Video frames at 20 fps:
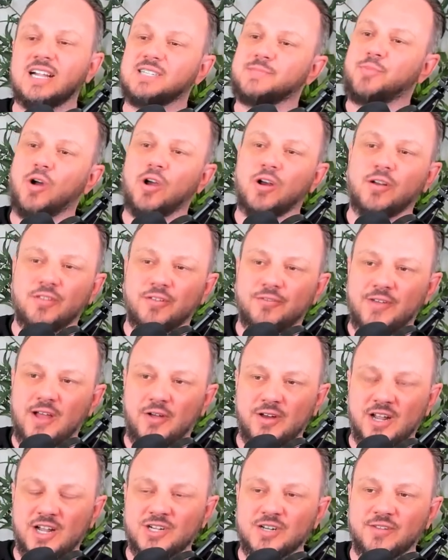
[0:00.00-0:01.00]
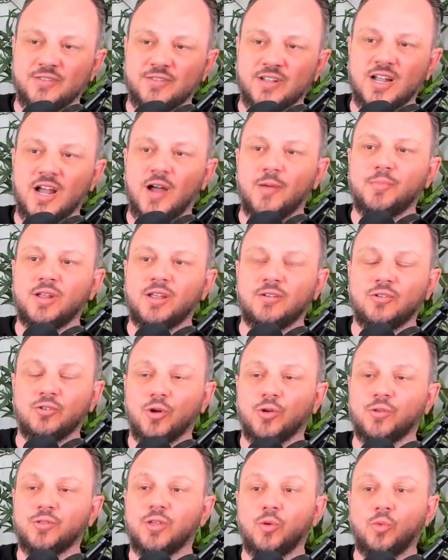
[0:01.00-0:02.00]
it's part of the foundation of the company
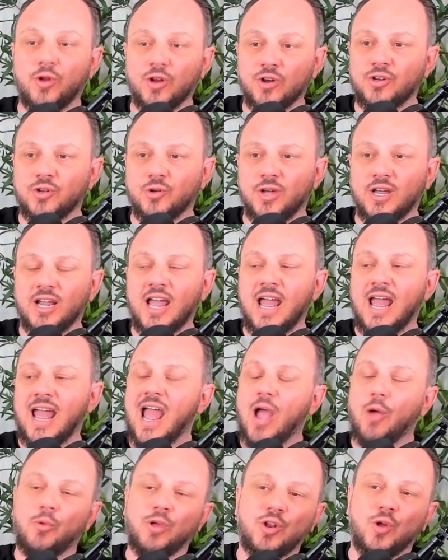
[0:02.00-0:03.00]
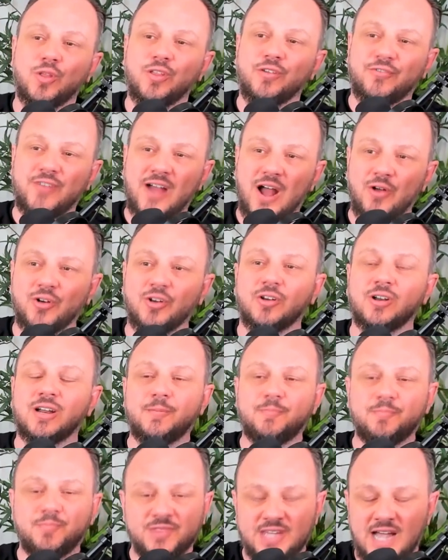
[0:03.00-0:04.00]
growth that we're doing. And we know the
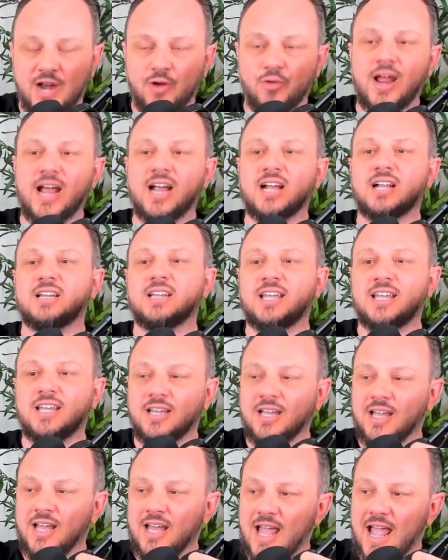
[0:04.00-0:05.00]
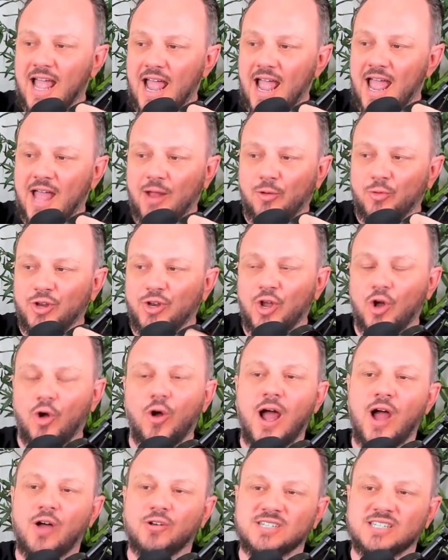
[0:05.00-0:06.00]
founder directly and we
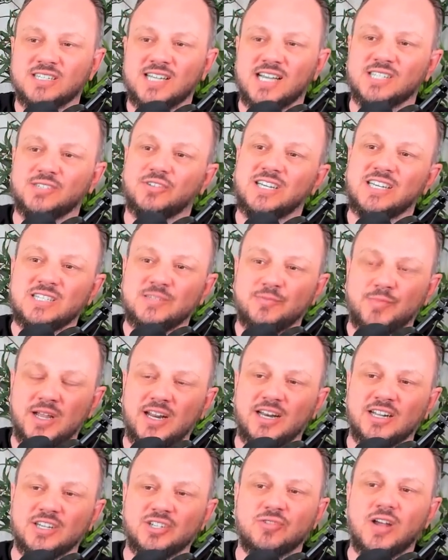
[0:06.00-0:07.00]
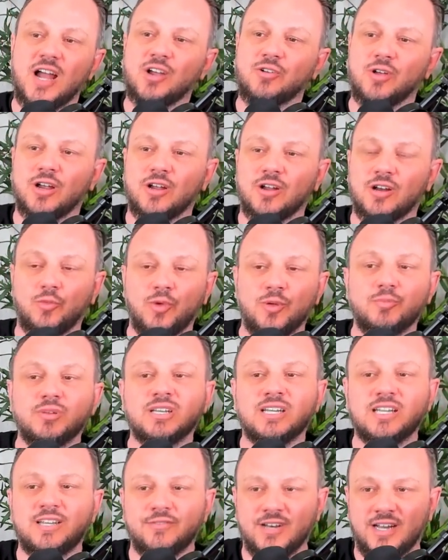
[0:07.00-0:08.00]
know how successful he's been in his track record and we
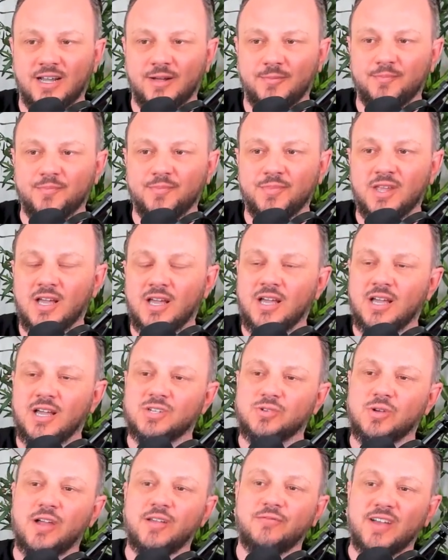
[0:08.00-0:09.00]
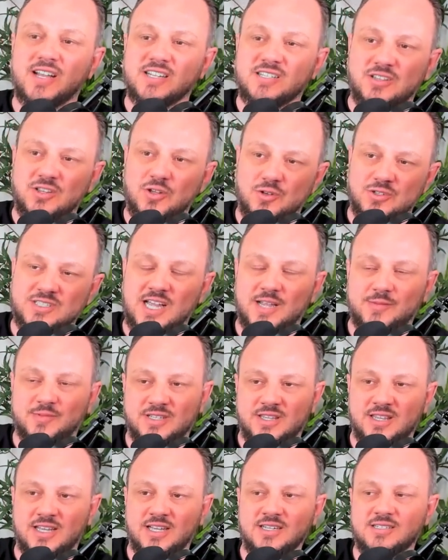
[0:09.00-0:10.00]
believe in him. So I invest in those
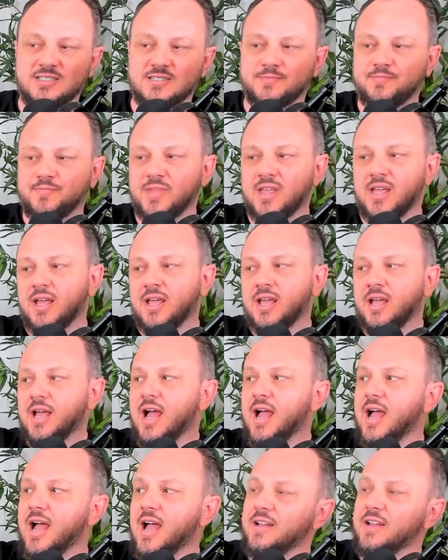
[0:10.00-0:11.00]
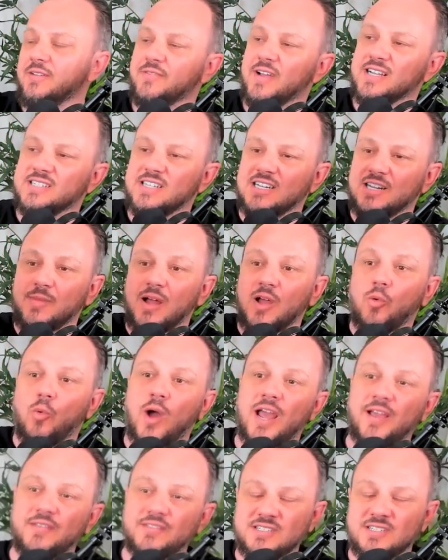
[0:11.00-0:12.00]
types of things. Uh, invested in my
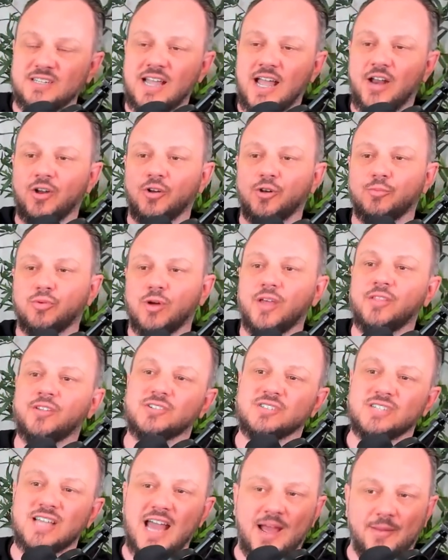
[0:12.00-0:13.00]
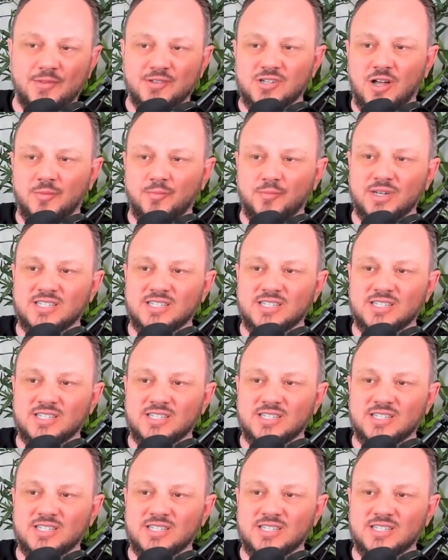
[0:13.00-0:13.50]
wife's and her brother's Amazon